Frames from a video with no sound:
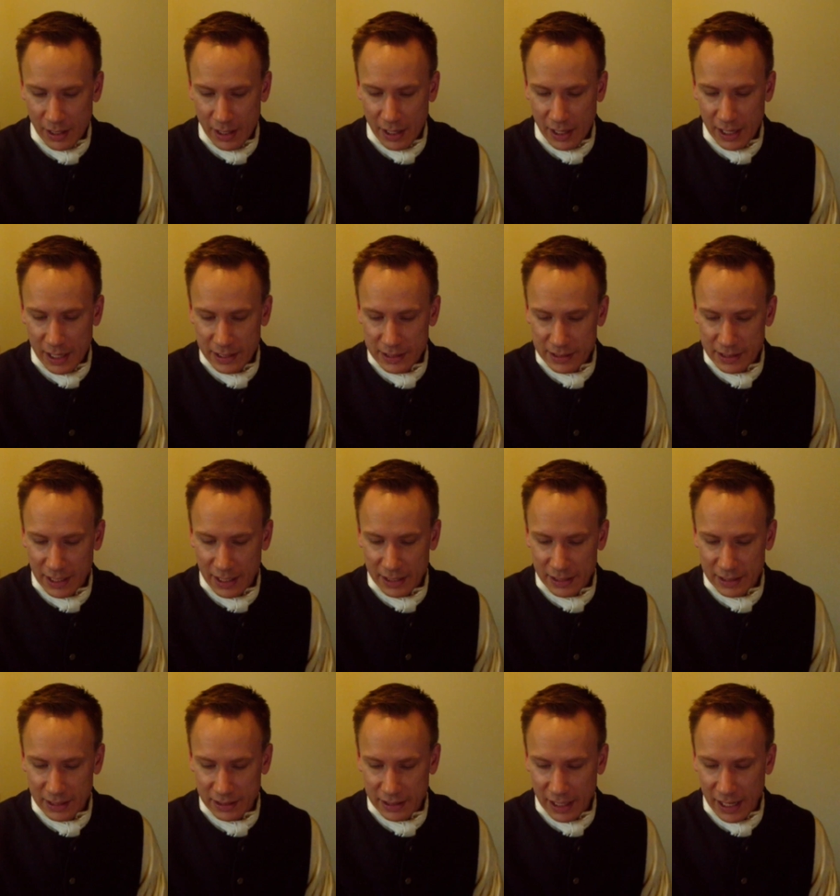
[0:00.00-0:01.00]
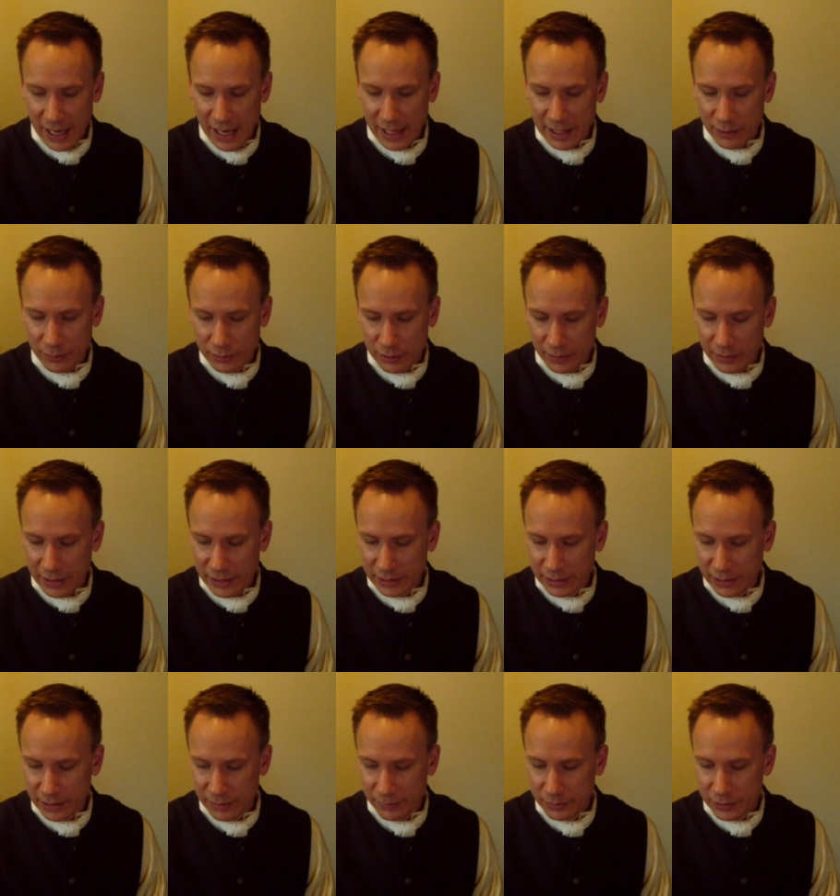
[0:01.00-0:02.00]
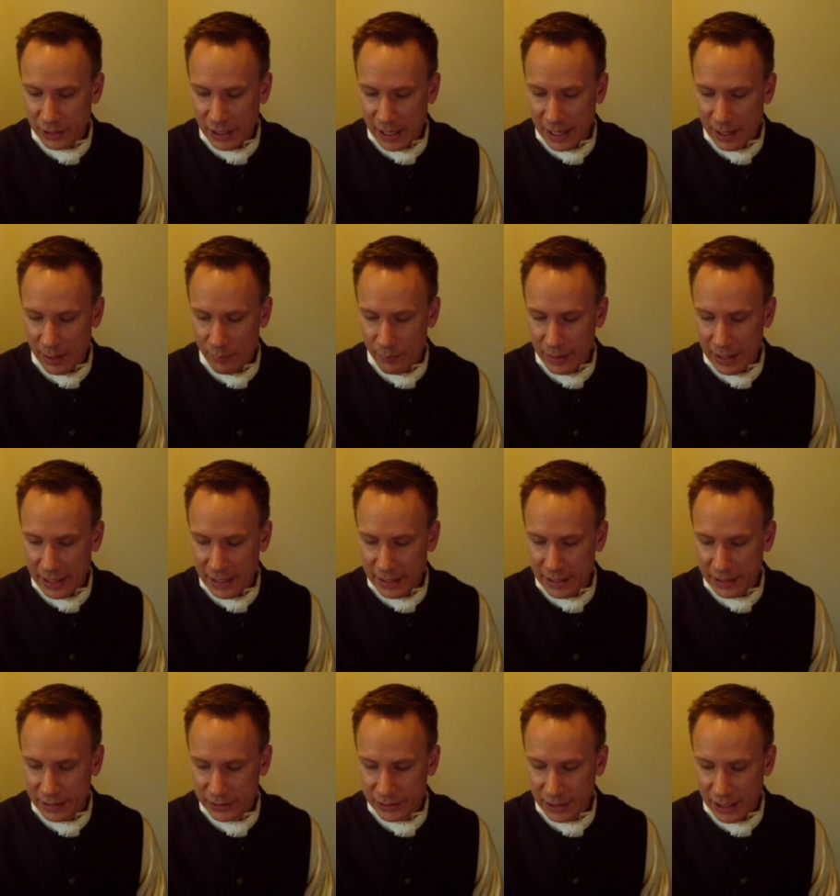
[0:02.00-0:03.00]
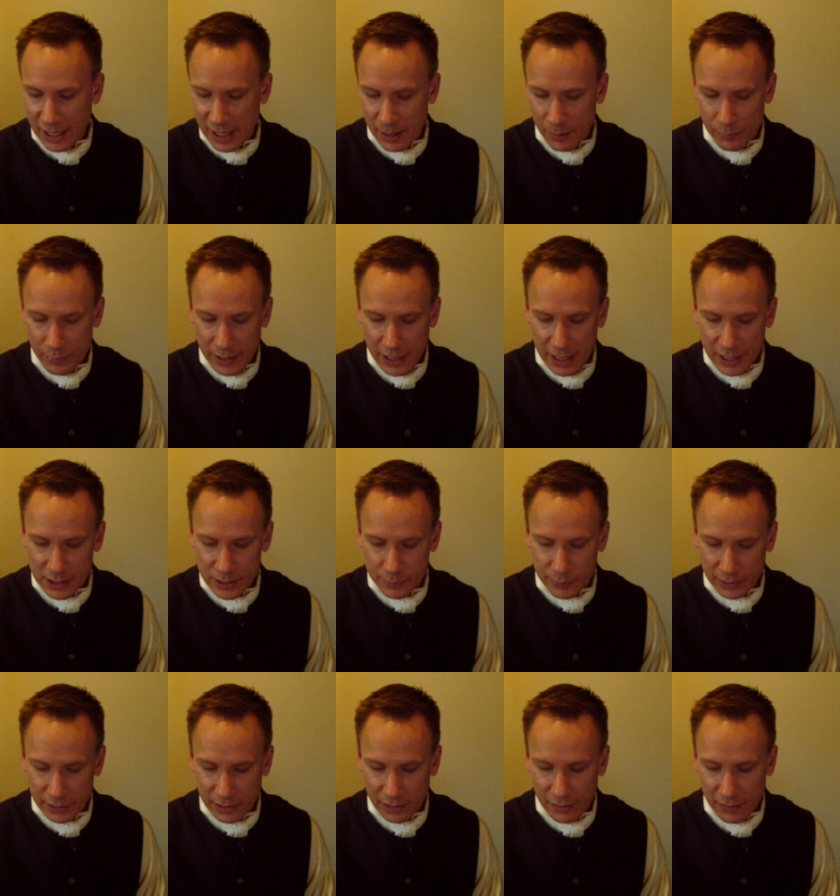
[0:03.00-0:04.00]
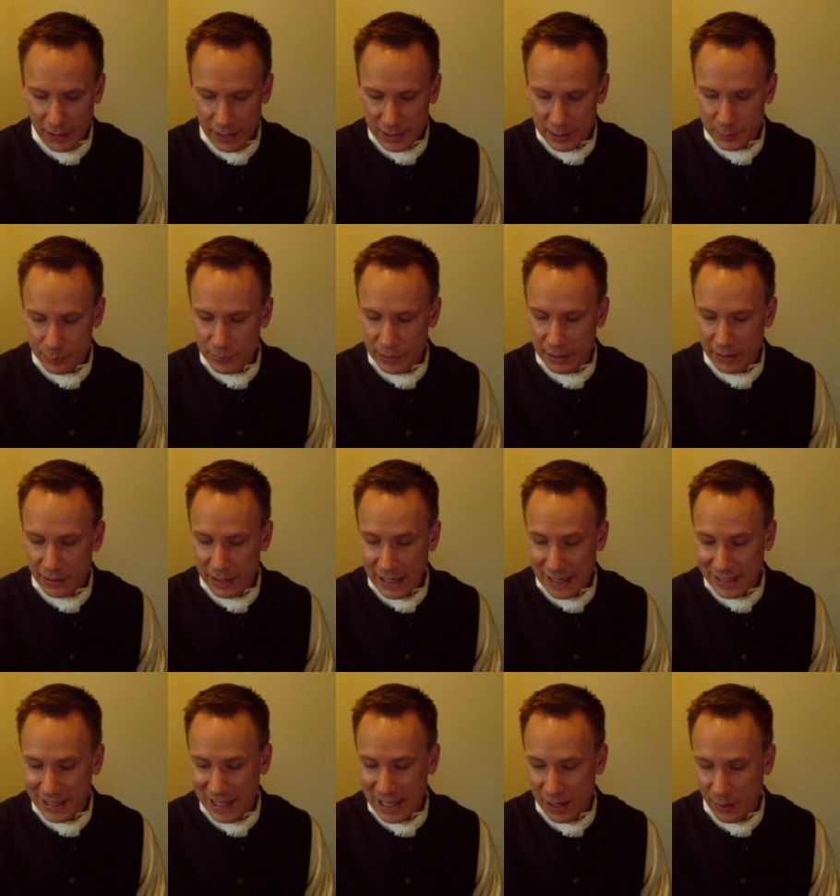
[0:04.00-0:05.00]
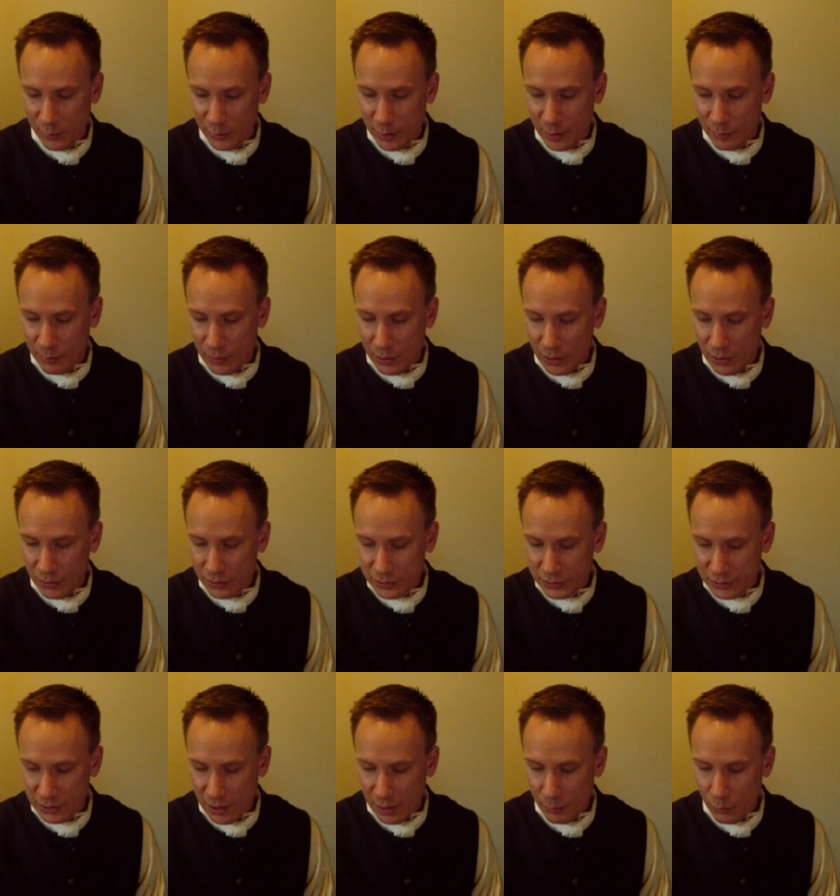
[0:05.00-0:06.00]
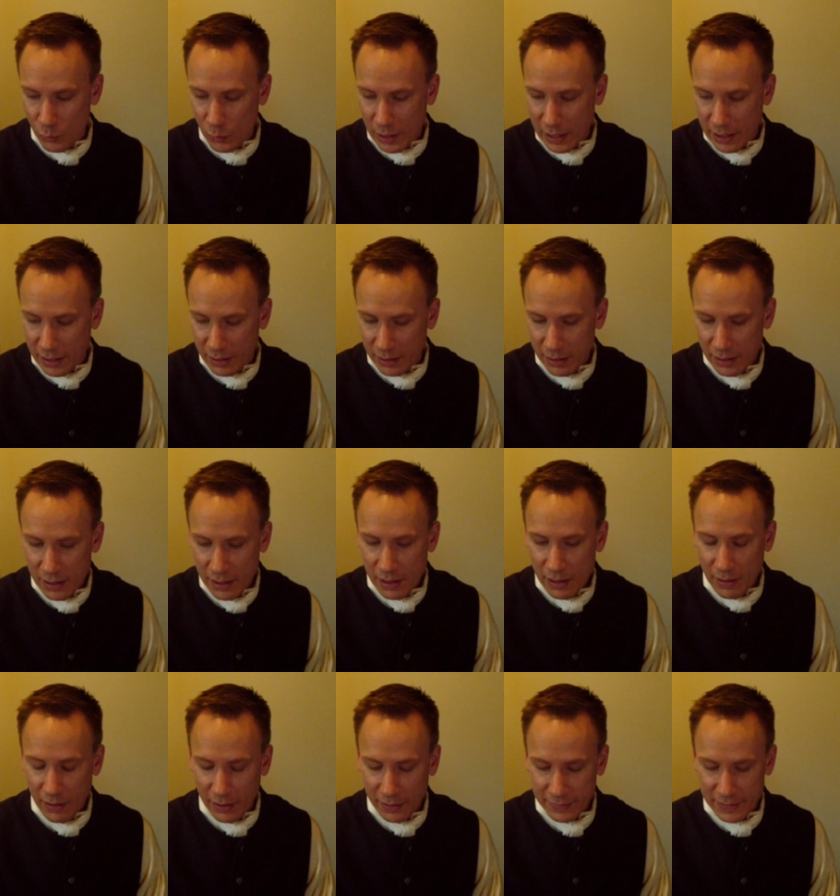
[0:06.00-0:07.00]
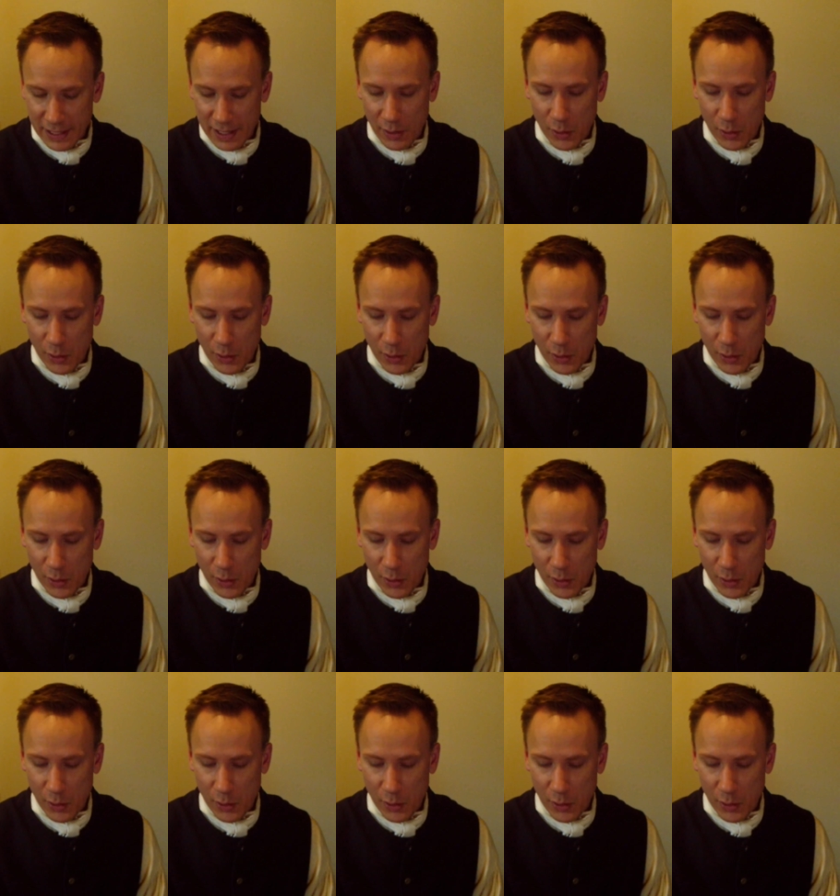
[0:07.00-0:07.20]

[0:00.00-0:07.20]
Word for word: He said that they had a tradition of giant men and a giant beast, but the Great Spirit had killed them all somewhere on the